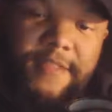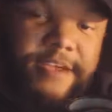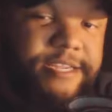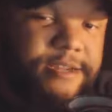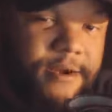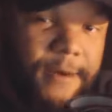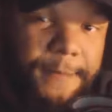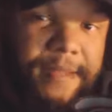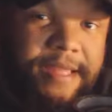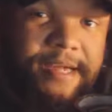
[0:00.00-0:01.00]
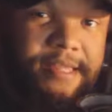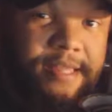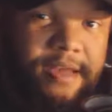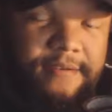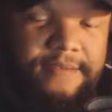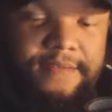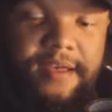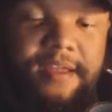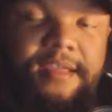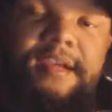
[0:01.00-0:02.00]
that should all be a lot of
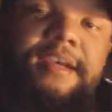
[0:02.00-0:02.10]
fun.